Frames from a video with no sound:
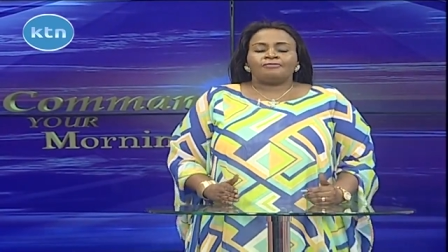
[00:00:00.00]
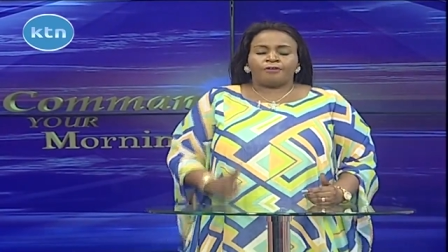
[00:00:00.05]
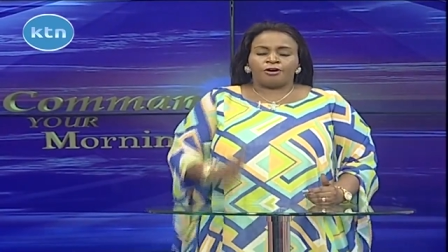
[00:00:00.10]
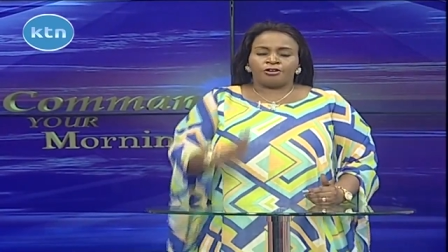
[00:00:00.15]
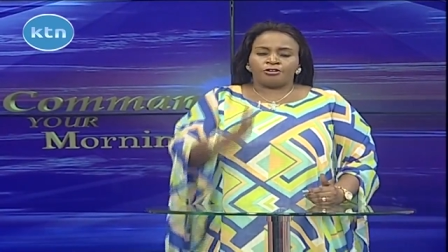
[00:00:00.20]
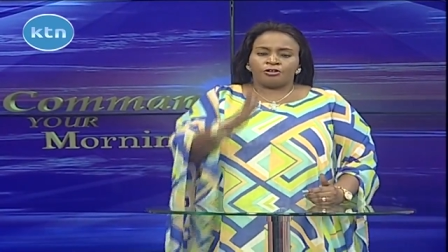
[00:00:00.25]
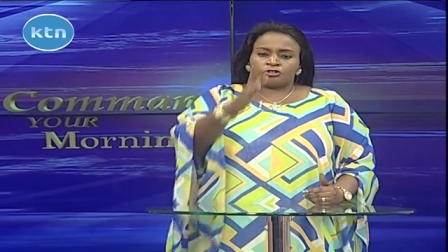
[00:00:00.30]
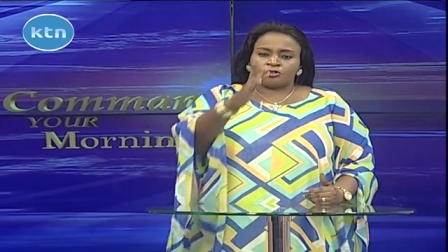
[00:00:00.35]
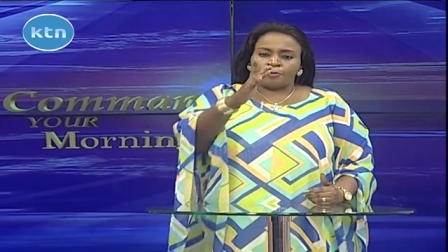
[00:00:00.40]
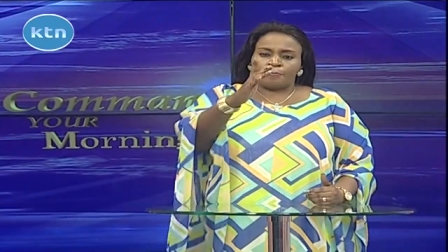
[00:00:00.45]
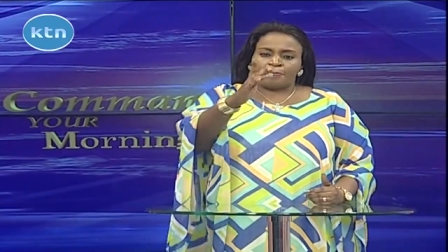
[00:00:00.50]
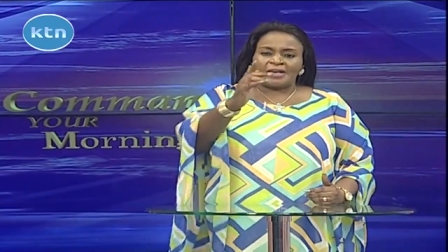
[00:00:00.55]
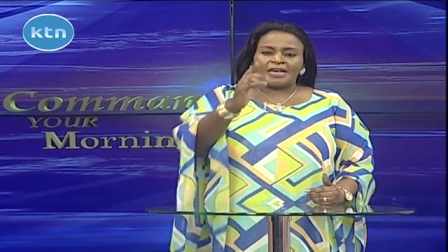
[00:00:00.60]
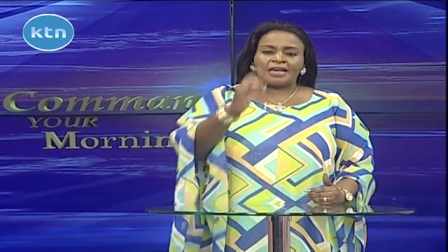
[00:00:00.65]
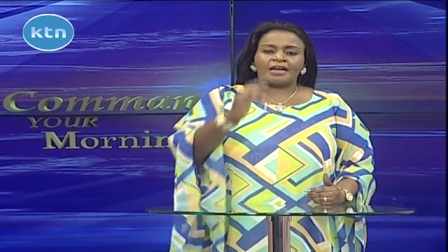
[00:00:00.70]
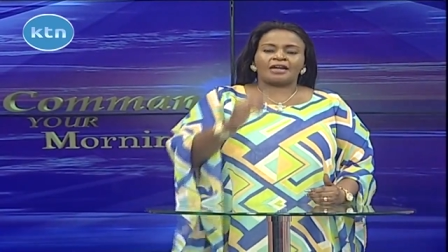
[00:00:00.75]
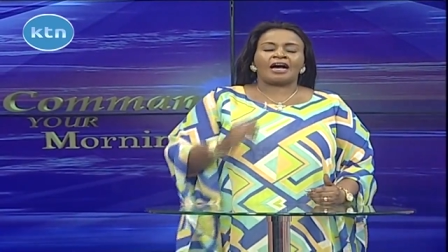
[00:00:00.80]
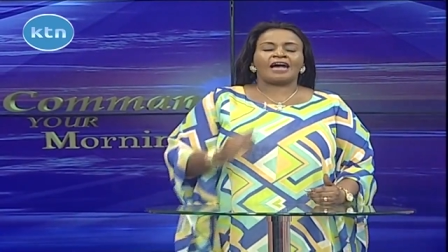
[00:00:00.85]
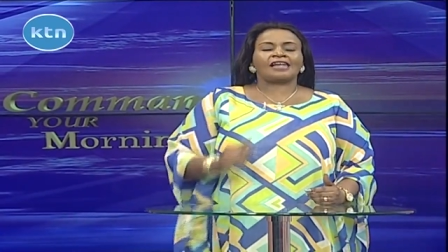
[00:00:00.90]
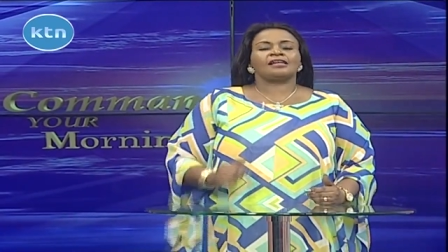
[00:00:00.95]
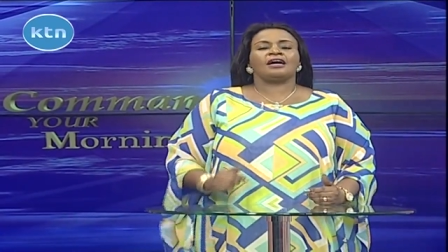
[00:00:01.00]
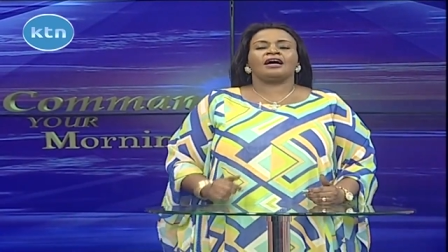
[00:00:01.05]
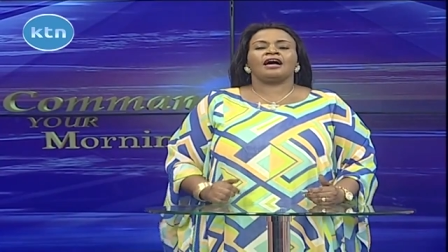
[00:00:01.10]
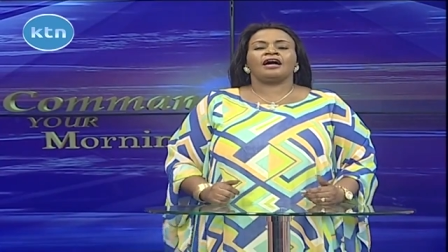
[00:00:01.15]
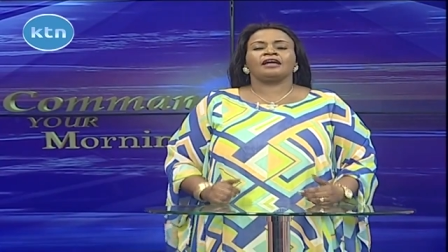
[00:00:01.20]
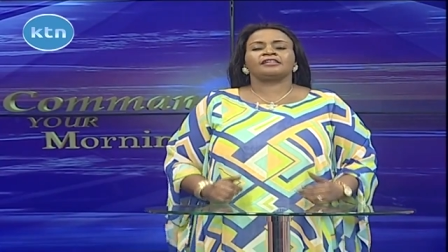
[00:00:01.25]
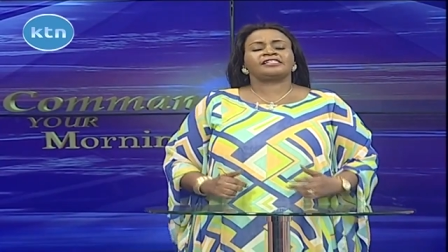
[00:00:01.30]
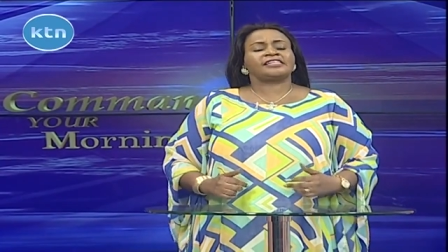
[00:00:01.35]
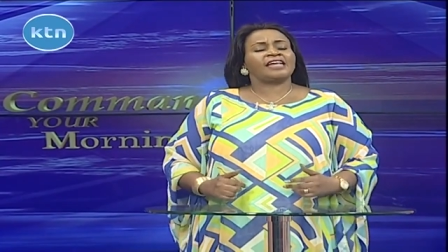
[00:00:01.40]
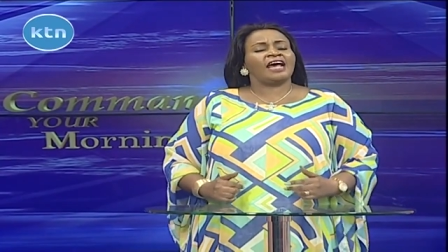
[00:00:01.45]
for you to be uh,
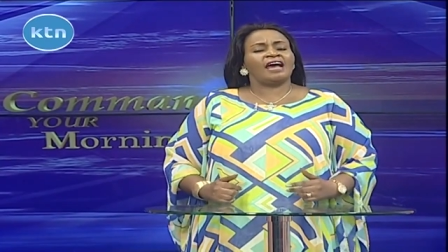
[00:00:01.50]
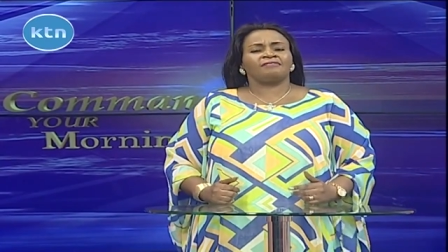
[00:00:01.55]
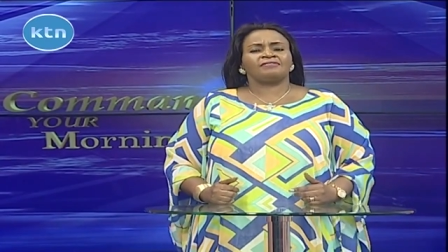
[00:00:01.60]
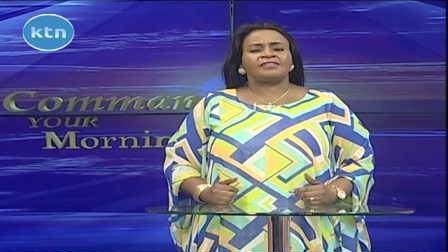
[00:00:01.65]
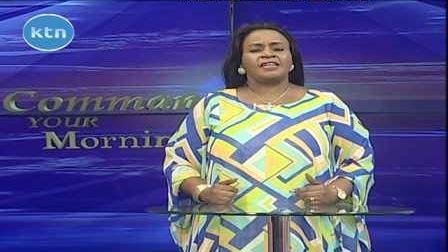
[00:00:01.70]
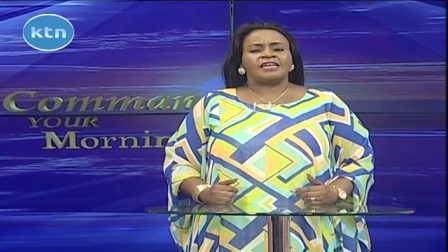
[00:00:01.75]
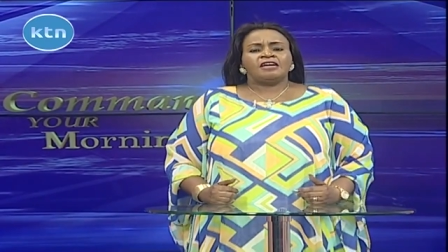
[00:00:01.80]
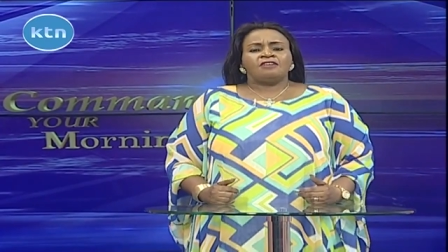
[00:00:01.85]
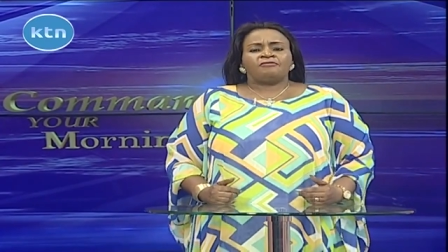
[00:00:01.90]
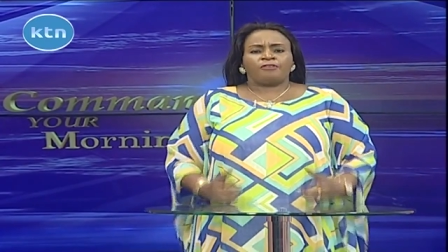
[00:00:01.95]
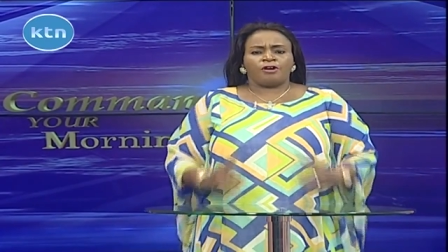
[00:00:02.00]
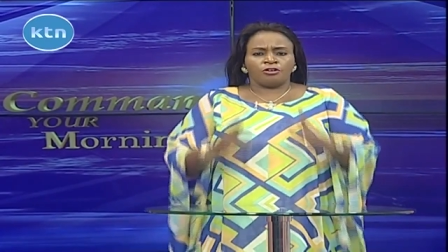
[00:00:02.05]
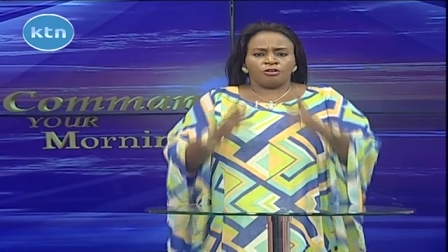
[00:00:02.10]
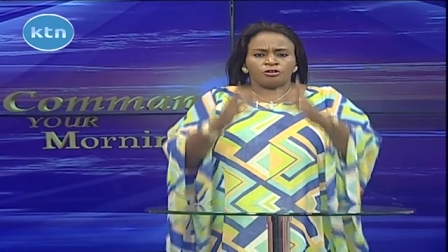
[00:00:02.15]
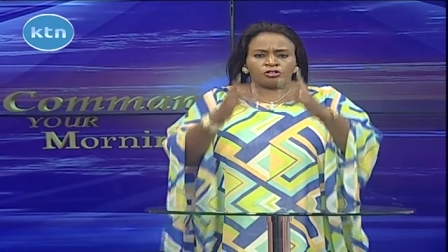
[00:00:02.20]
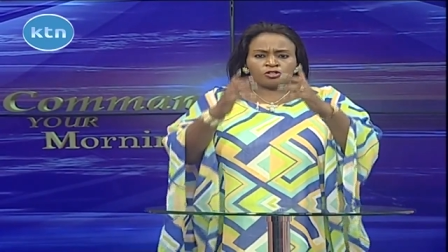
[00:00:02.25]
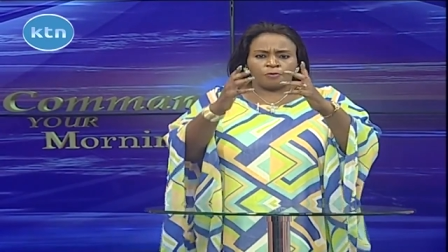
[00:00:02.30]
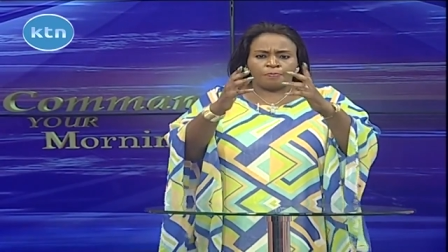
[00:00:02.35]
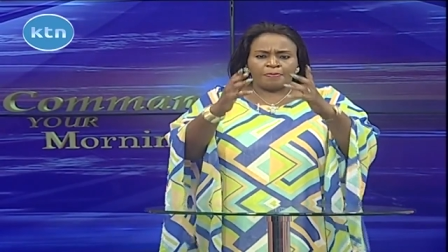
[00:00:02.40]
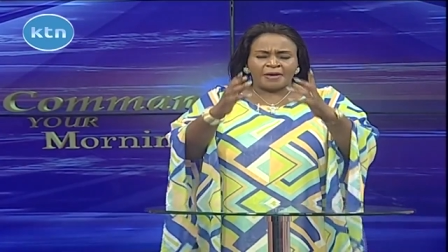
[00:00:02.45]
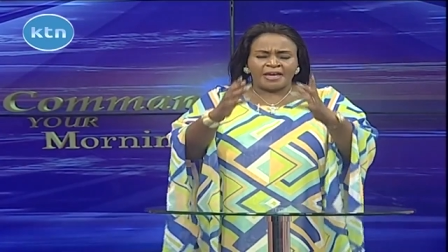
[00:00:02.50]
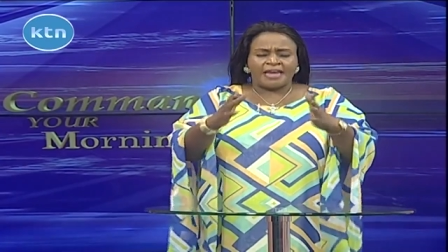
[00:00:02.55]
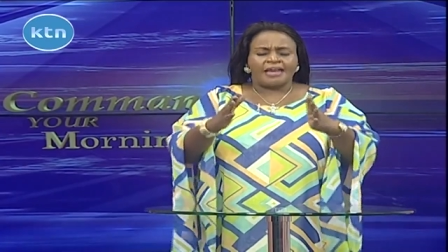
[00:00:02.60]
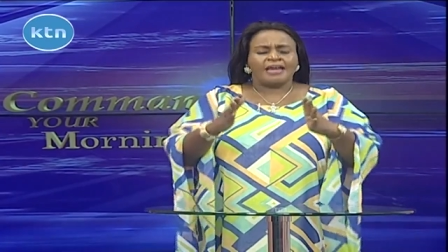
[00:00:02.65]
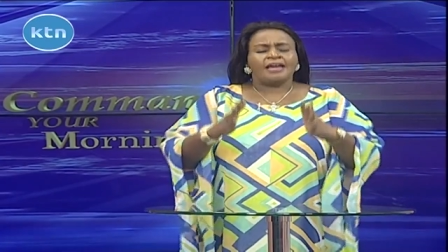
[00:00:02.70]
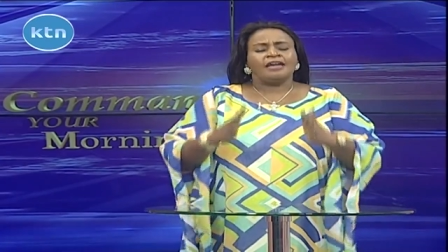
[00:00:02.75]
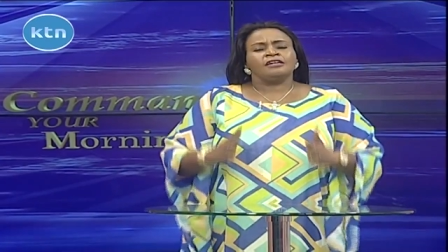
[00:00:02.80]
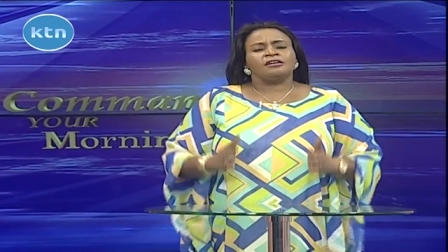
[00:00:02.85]
uh, saved, for you to be